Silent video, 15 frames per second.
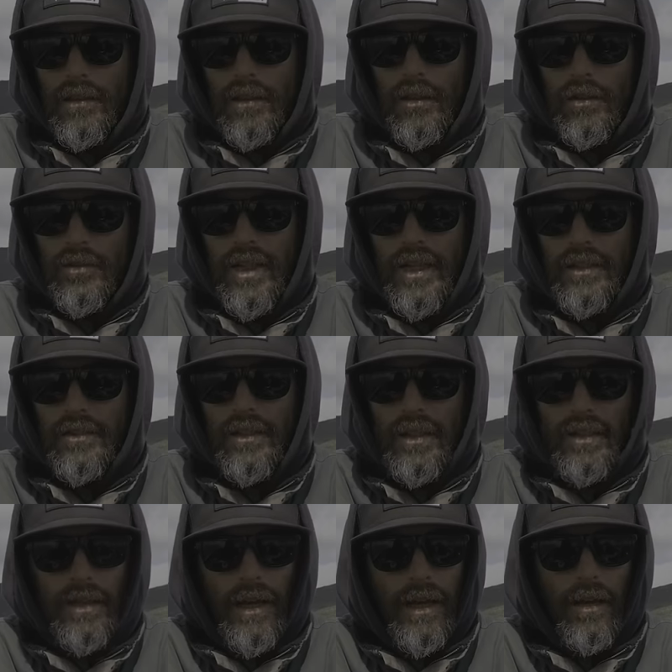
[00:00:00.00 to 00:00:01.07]
little change in
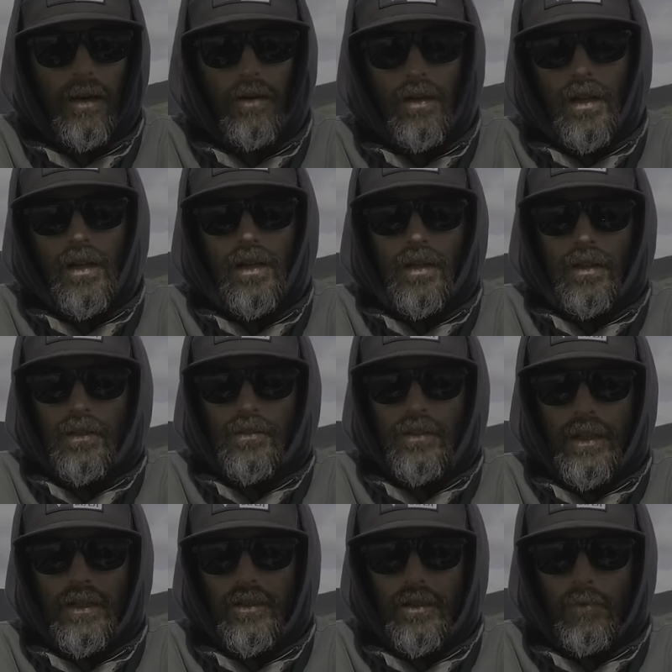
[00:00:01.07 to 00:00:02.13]
the tail,
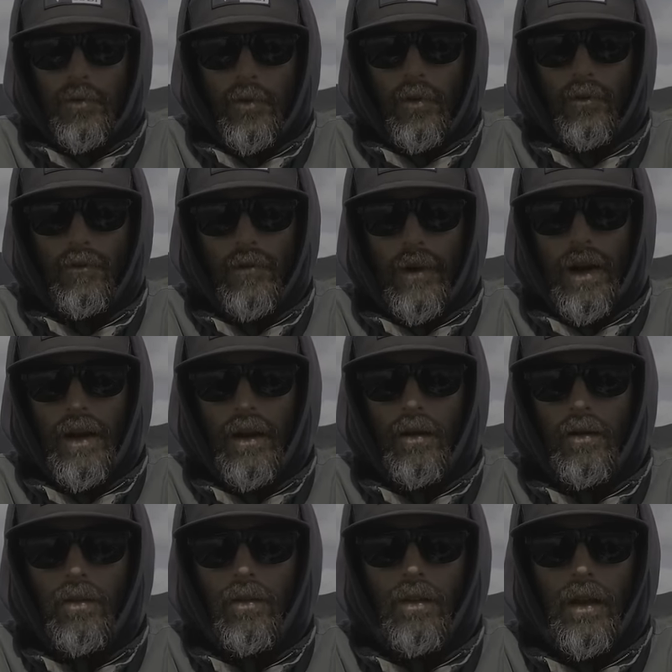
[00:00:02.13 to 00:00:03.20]
change in the
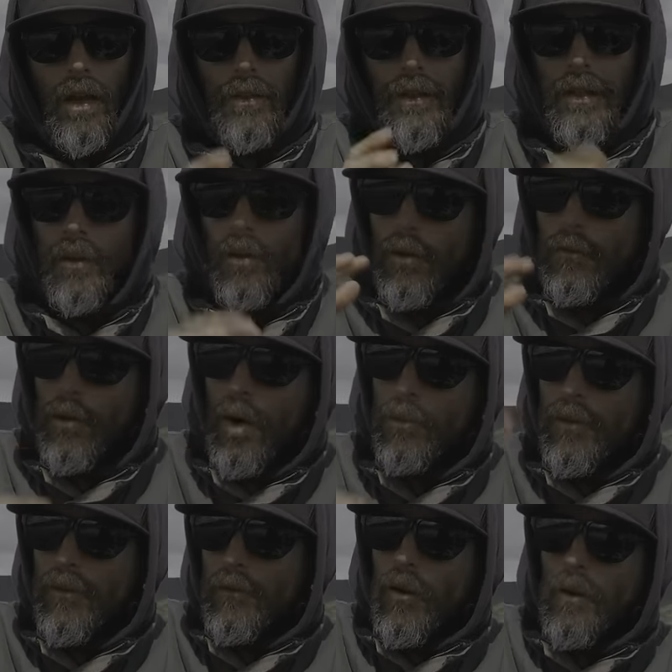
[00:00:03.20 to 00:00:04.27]
profile, and then the overall
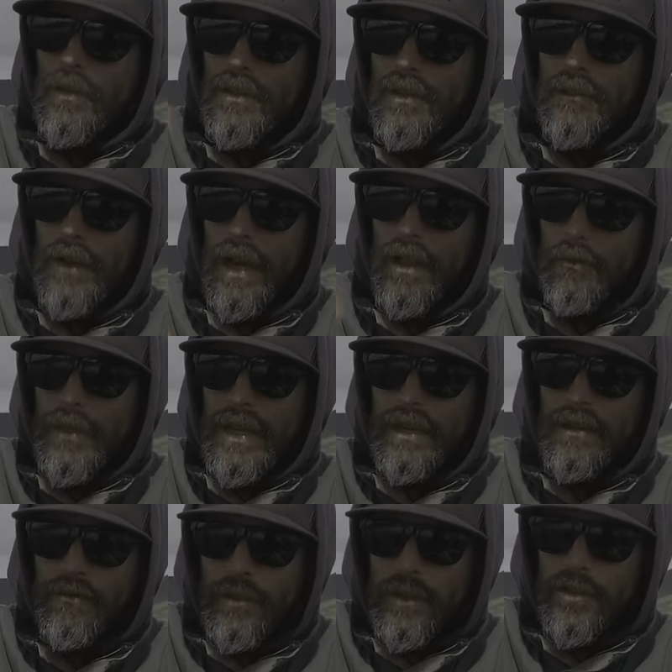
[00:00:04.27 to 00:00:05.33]
performance of how the
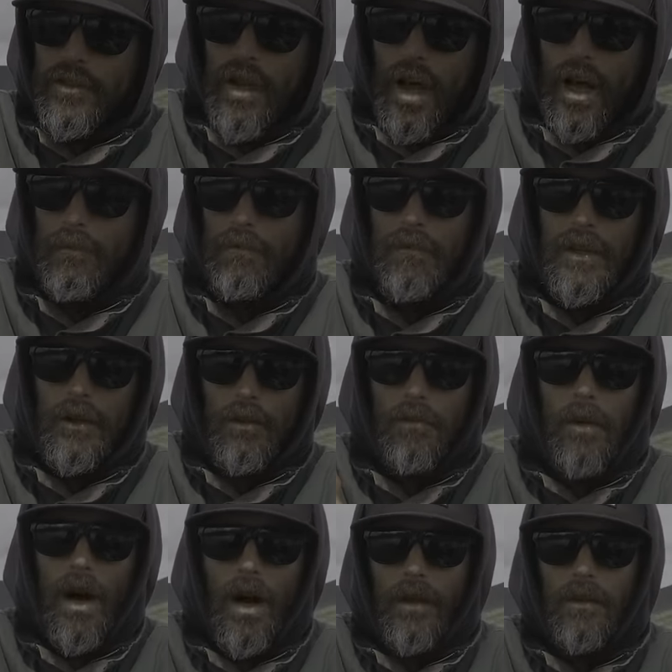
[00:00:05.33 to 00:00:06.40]
bait can fish top, middle,
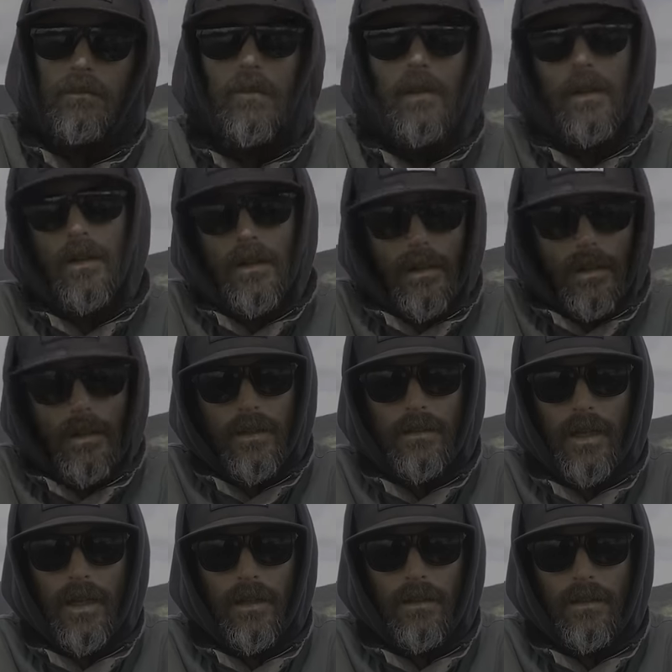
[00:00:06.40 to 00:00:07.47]
bottom
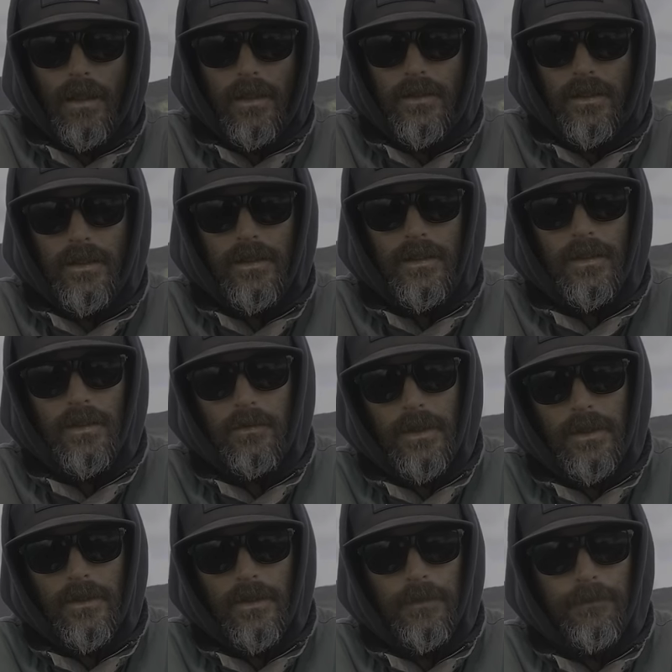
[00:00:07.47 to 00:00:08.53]
is kind of clutch in this
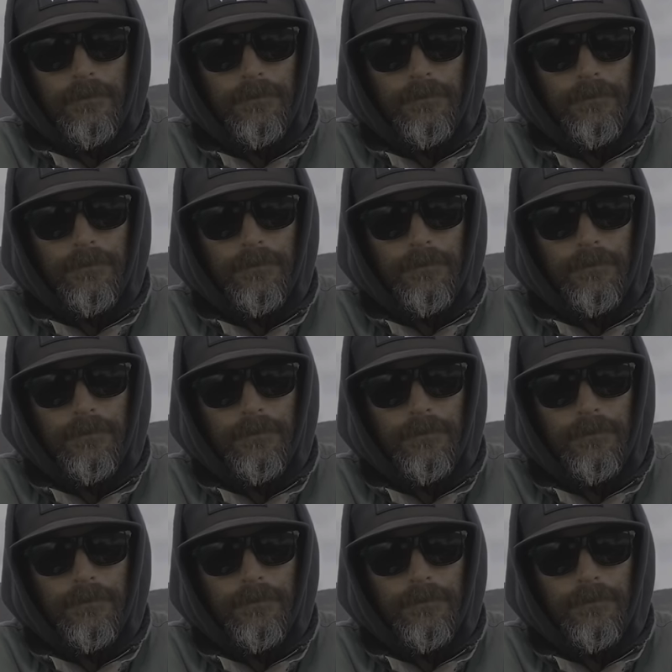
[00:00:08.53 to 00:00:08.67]
situation.